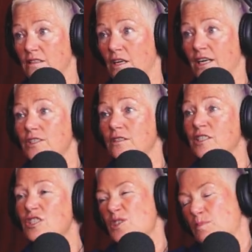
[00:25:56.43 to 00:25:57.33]
You know, I, I
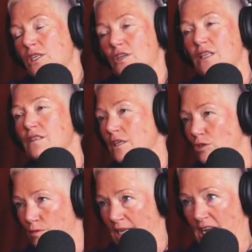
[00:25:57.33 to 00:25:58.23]
used to be good at the
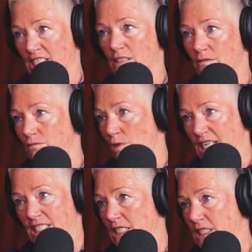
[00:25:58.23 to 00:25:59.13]
creative
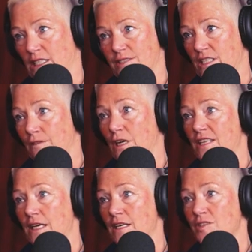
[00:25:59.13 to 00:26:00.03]
writing and stuff
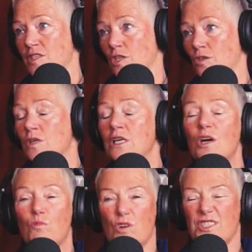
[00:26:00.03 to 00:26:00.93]
like that in mm-hmm. school.
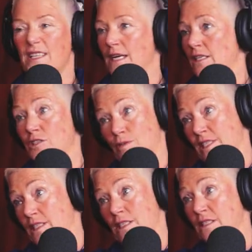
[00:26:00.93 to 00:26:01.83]
Yeah. Wasn't that
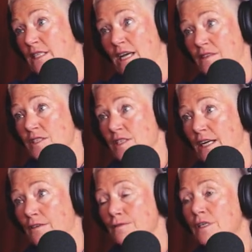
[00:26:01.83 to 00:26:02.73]
interested in the other
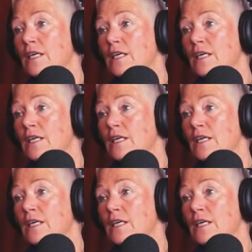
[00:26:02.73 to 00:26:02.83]
stuff.